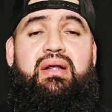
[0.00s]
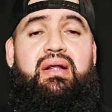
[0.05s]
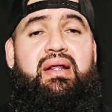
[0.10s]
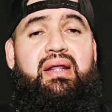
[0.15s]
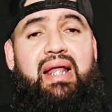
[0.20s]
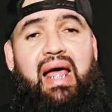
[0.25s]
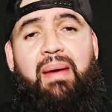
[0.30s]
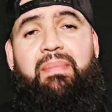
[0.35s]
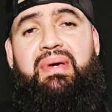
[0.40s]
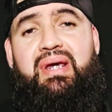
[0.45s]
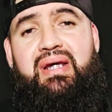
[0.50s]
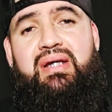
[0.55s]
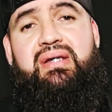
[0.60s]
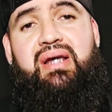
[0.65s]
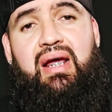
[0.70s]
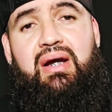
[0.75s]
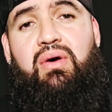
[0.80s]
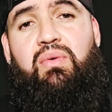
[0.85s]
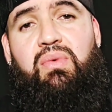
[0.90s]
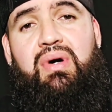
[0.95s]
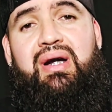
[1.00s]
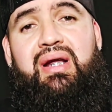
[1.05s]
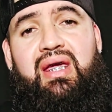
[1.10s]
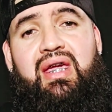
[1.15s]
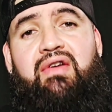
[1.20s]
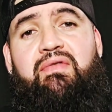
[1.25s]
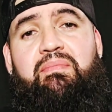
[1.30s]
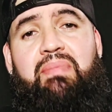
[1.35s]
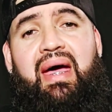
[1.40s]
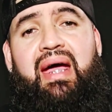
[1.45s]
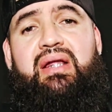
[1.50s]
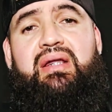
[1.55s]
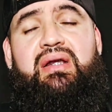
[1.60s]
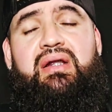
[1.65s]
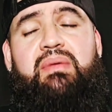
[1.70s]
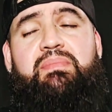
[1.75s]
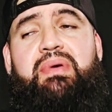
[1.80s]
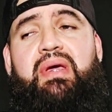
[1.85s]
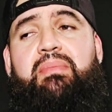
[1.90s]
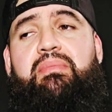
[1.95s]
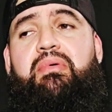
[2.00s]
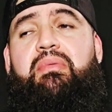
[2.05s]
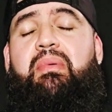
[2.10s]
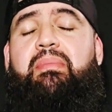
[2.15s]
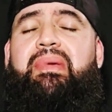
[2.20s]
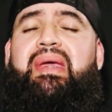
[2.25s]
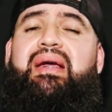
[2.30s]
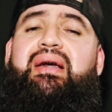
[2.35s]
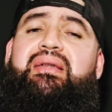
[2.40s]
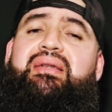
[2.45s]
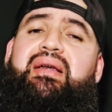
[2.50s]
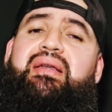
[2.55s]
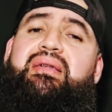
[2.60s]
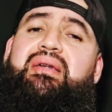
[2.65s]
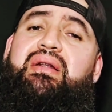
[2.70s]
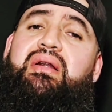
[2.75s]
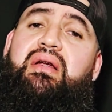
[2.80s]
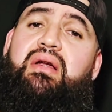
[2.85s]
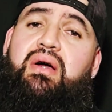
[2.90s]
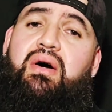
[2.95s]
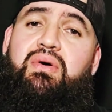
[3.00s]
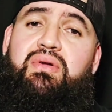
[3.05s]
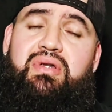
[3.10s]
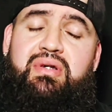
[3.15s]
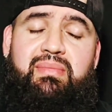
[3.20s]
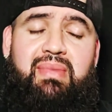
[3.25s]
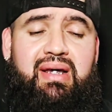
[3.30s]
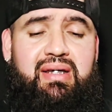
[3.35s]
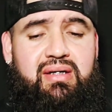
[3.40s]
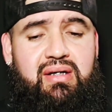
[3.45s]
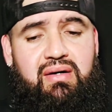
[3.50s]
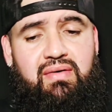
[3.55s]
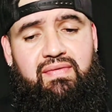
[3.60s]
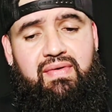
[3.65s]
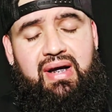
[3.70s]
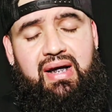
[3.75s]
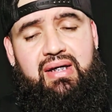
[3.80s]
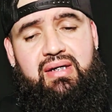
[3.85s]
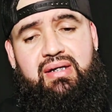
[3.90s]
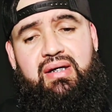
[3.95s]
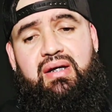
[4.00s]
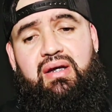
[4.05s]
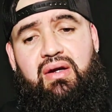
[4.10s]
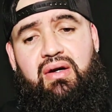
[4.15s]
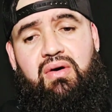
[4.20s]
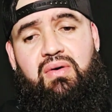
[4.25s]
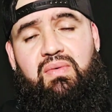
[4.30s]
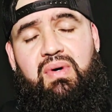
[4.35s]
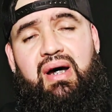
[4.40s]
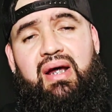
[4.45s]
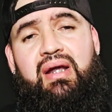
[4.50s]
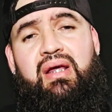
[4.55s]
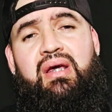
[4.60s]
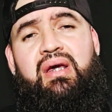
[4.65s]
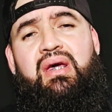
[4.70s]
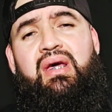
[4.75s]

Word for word: Not because I don't want to give back to the people, but because I set a goal to myself. And I said, you know what?